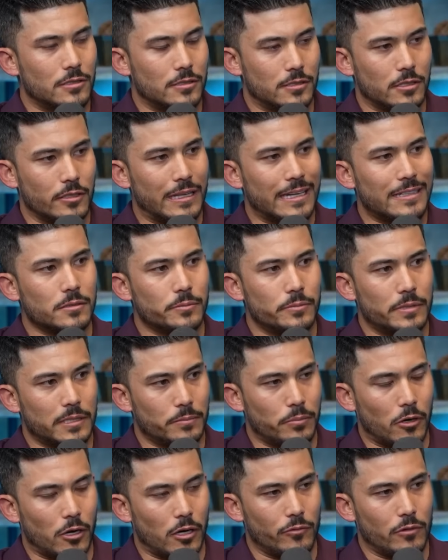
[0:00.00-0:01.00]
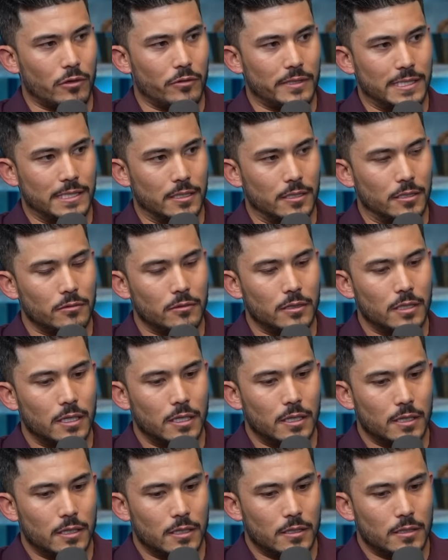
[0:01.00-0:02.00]
And so that's a big part of what we do.
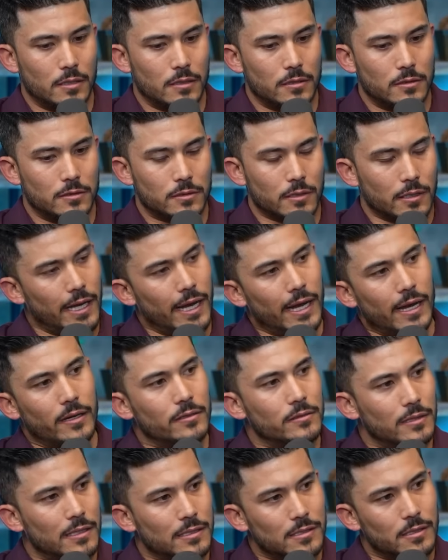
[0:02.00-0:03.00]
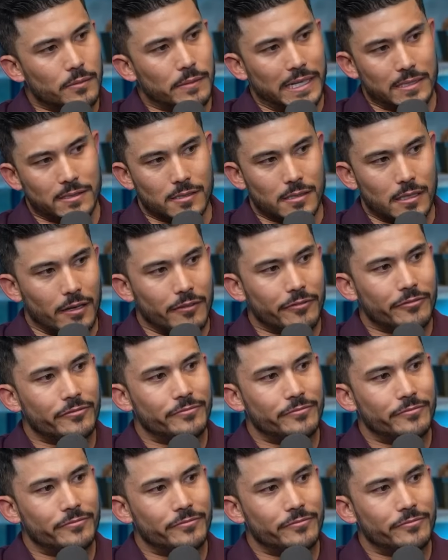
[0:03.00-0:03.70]
So yeah, that's the main stuff.